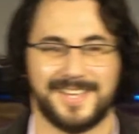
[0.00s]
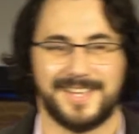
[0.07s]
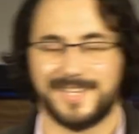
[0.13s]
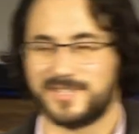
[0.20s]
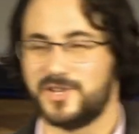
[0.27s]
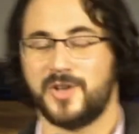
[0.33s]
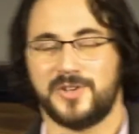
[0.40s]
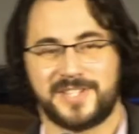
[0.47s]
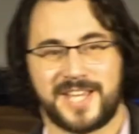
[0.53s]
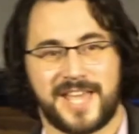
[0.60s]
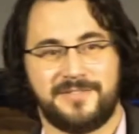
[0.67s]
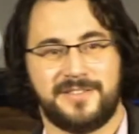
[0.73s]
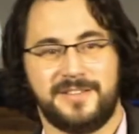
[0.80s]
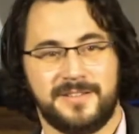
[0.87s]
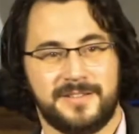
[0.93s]
It's not
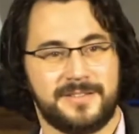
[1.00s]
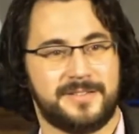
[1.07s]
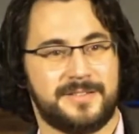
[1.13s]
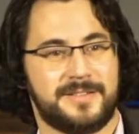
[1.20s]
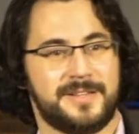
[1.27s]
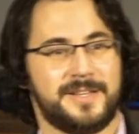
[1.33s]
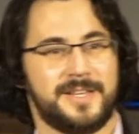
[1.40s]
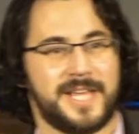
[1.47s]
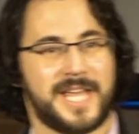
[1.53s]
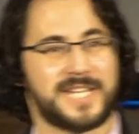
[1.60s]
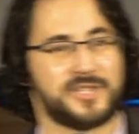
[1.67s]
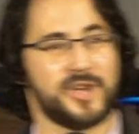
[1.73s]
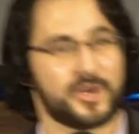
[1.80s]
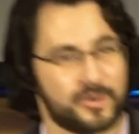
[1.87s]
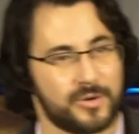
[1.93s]
David.
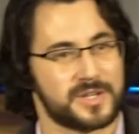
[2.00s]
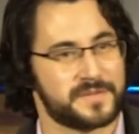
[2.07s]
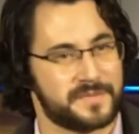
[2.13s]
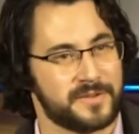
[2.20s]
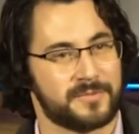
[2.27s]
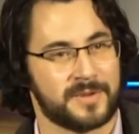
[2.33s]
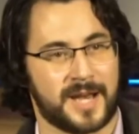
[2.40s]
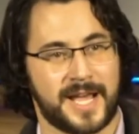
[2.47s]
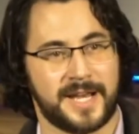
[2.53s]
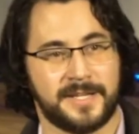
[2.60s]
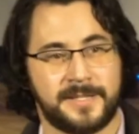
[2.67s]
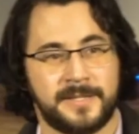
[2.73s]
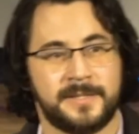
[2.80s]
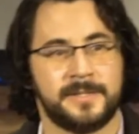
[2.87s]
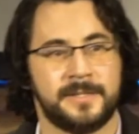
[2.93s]
It's not CrossFit related.